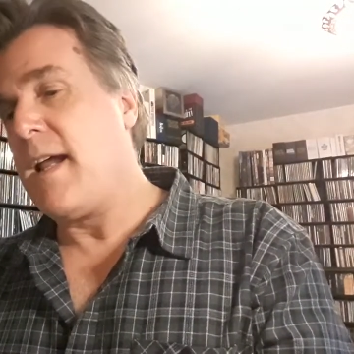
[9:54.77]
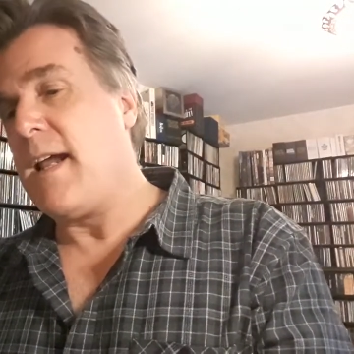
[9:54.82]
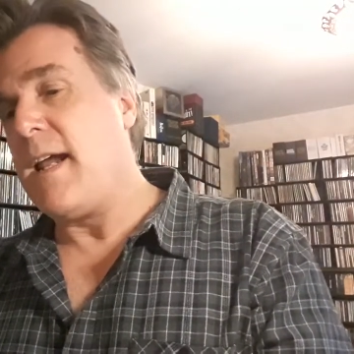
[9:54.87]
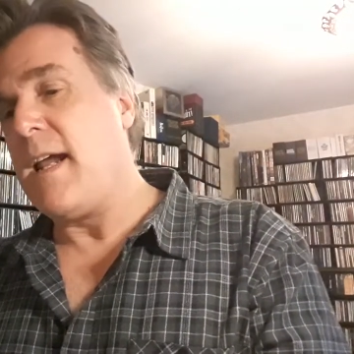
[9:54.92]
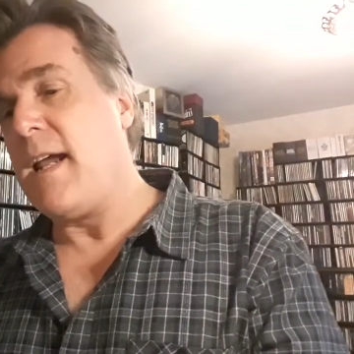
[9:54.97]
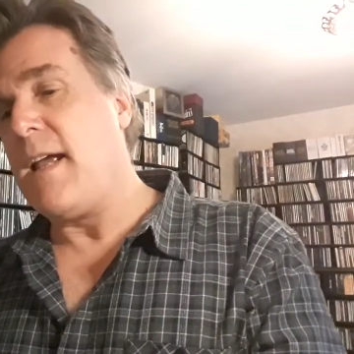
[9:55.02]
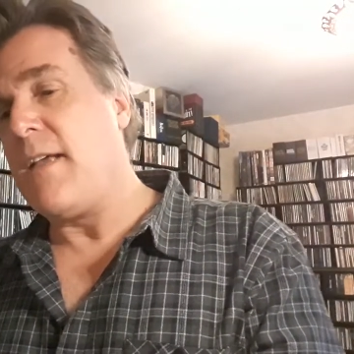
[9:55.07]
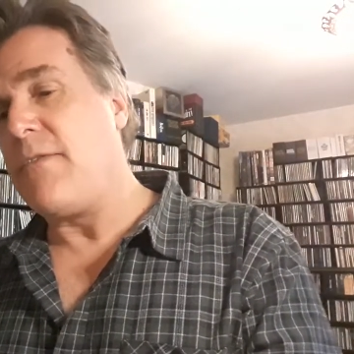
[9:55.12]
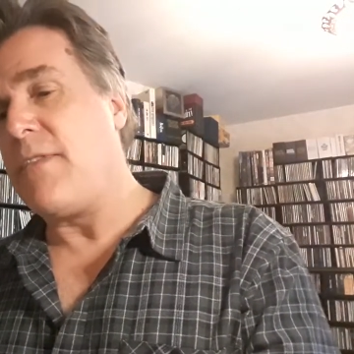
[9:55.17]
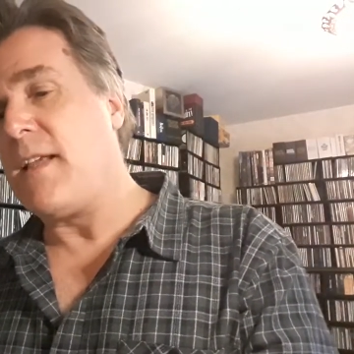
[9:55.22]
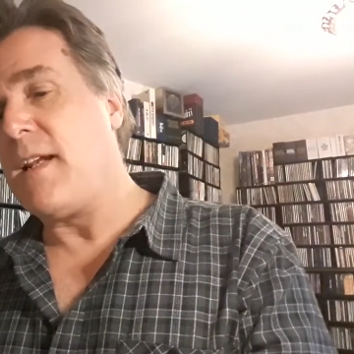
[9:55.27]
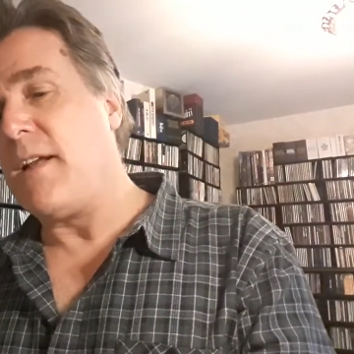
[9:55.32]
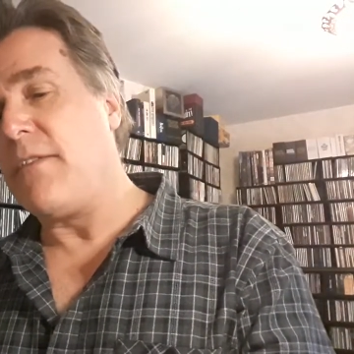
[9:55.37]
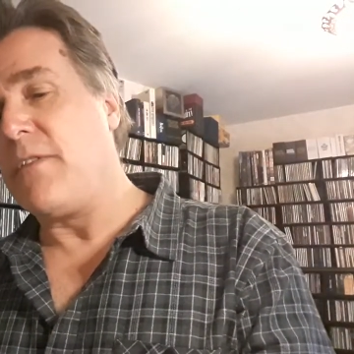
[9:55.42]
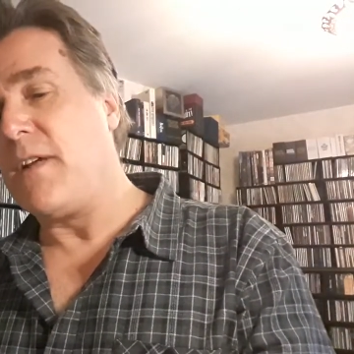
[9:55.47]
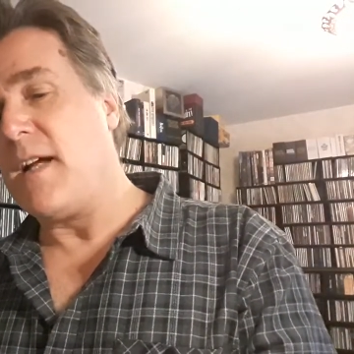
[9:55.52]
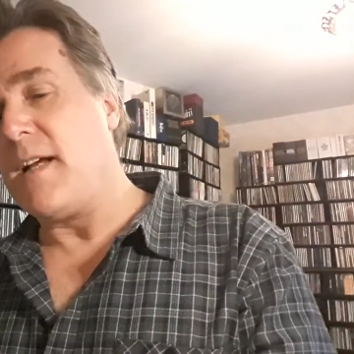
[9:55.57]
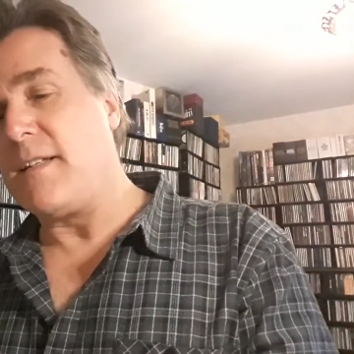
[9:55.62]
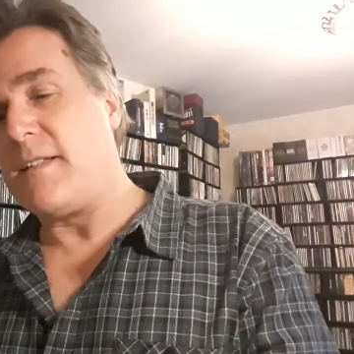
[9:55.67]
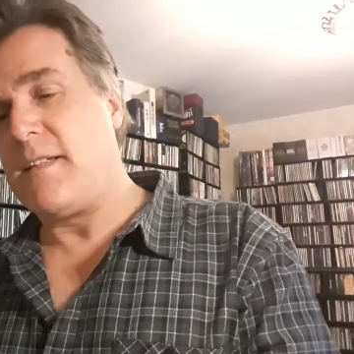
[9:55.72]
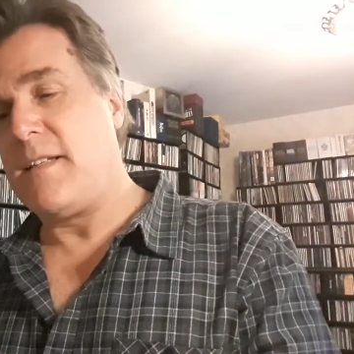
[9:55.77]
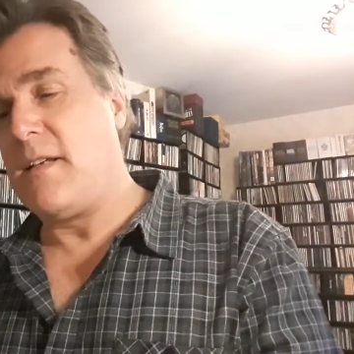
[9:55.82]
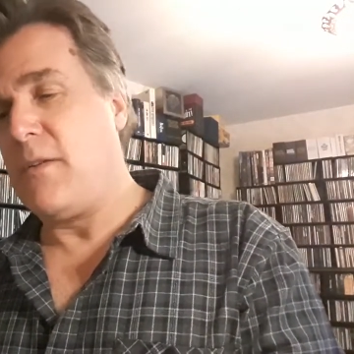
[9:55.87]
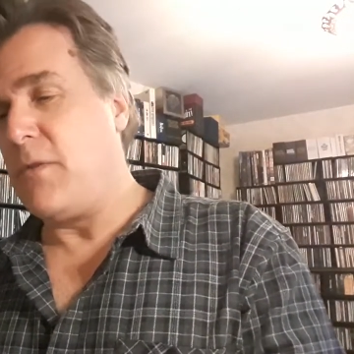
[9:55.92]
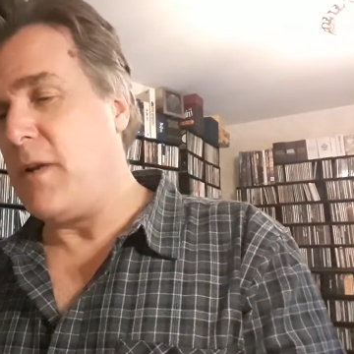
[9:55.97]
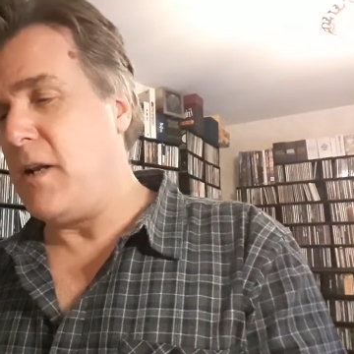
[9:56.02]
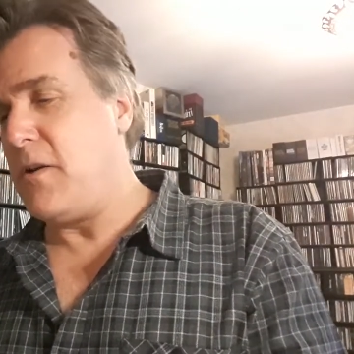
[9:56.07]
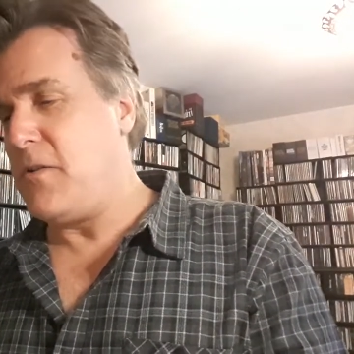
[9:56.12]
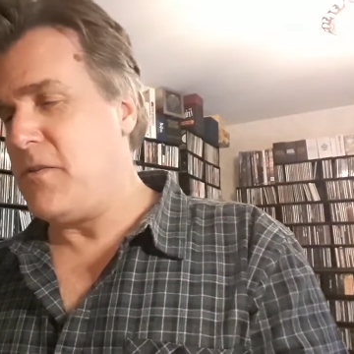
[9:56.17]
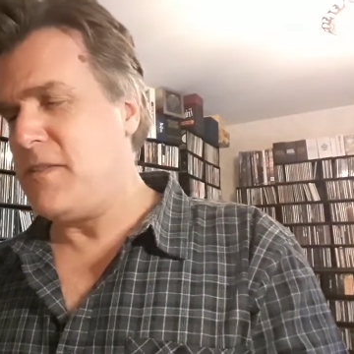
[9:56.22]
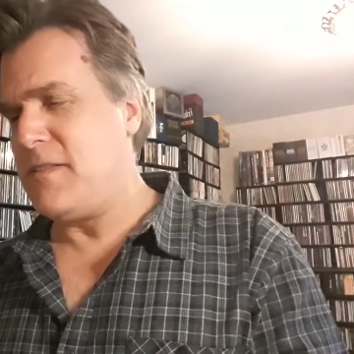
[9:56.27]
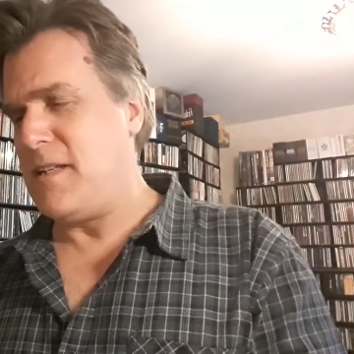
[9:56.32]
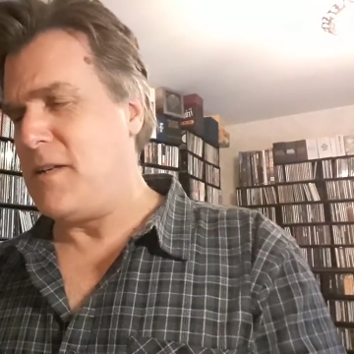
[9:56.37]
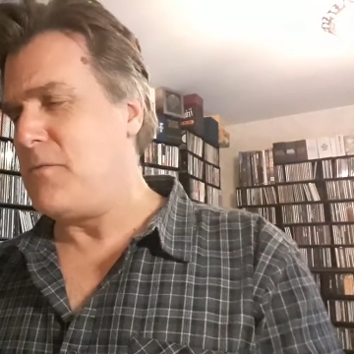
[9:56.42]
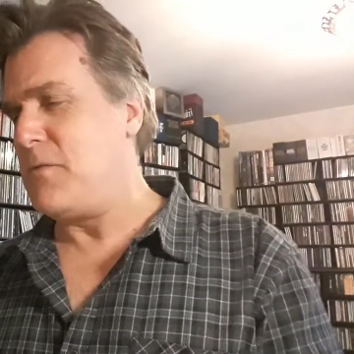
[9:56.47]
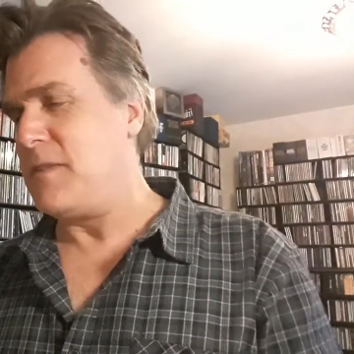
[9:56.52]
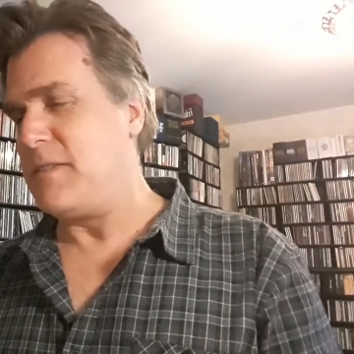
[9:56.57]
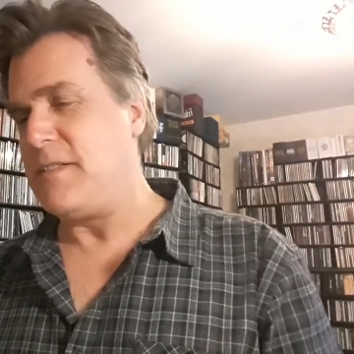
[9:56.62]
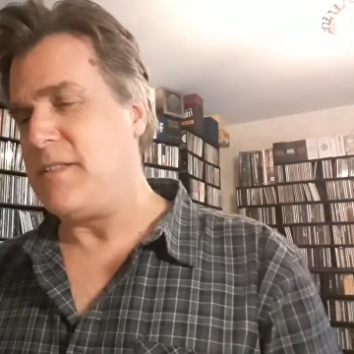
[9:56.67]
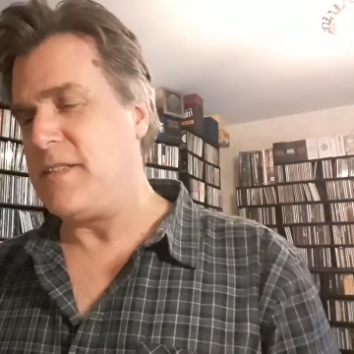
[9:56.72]
And then I've got what I always
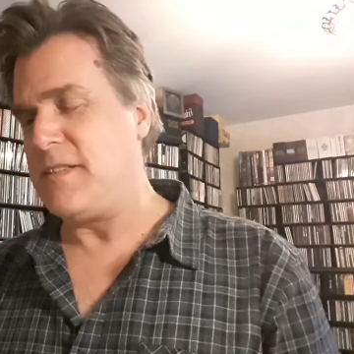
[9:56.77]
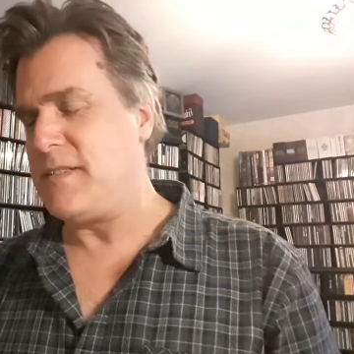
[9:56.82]
thought was